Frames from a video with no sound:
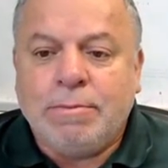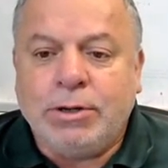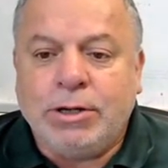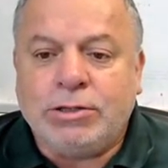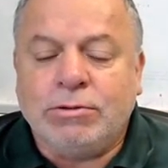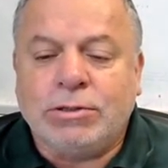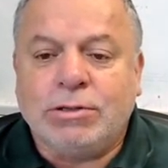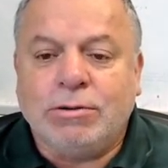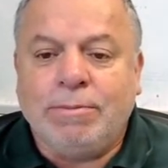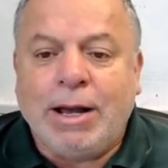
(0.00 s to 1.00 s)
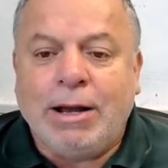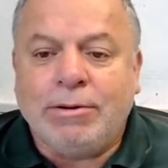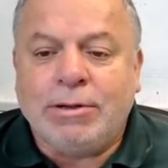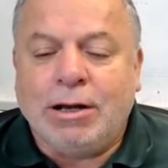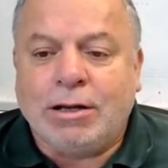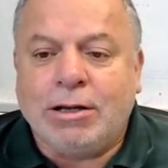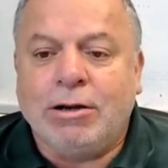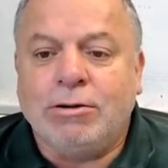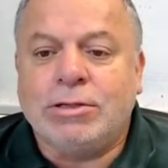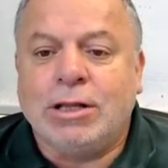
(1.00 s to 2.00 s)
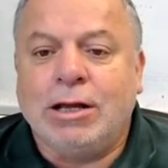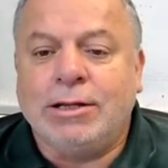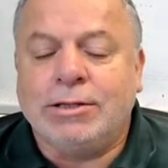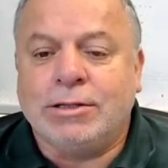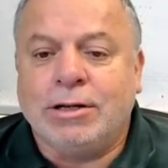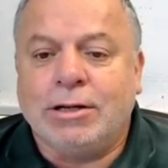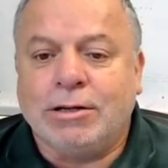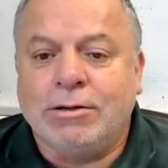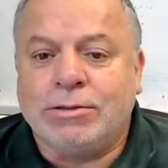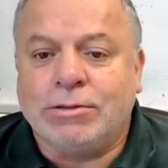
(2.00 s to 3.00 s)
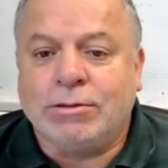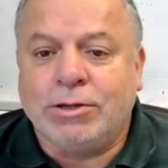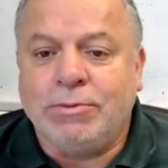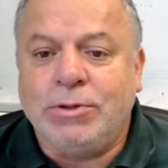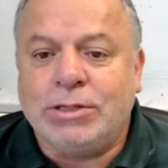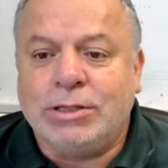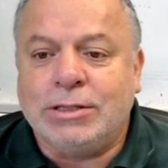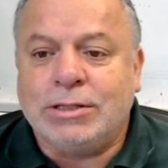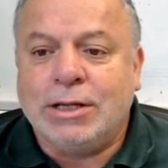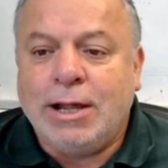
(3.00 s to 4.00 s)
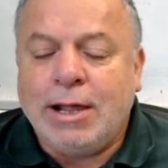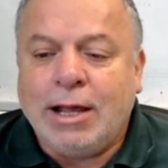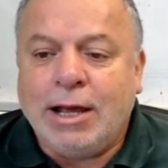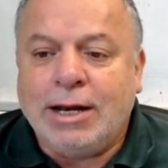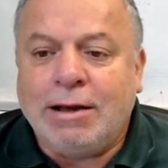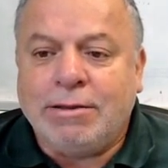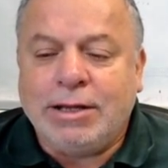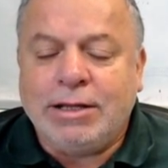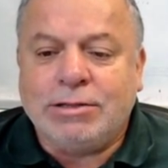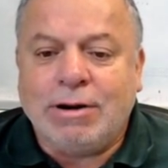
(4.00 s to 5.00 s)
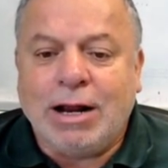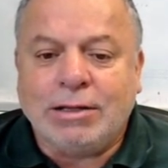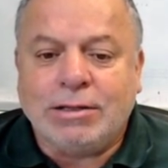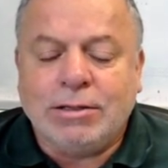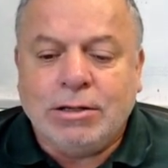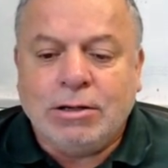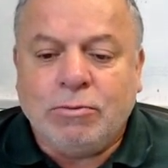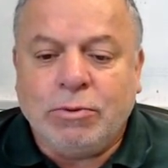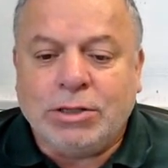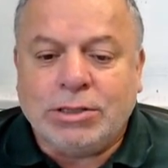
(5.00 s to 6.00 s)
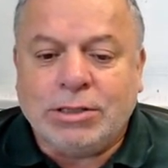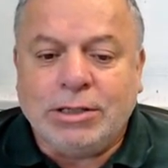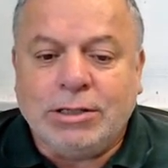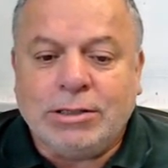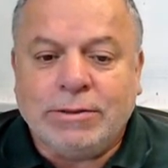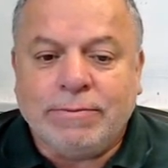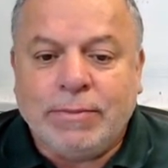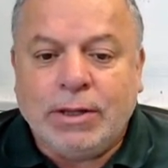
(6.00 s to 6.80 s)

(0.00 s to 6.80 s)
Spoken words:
But it's also about our coastlines and our coastal communities and how they interact with the seas.